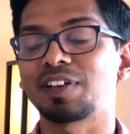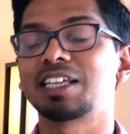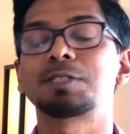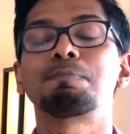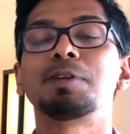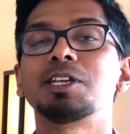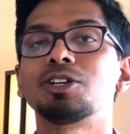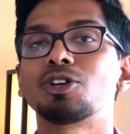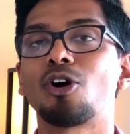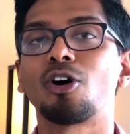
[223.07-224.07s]
is
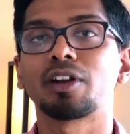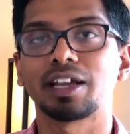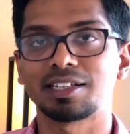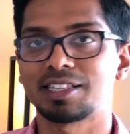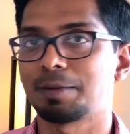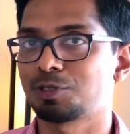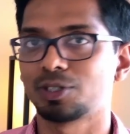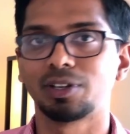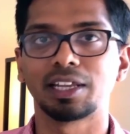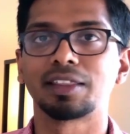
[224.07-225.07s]
beyond
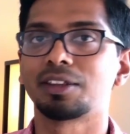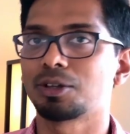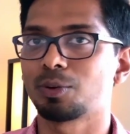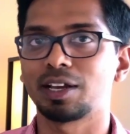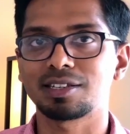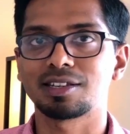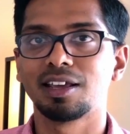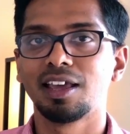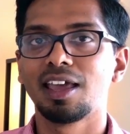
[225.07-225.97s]
exceptional in the U S.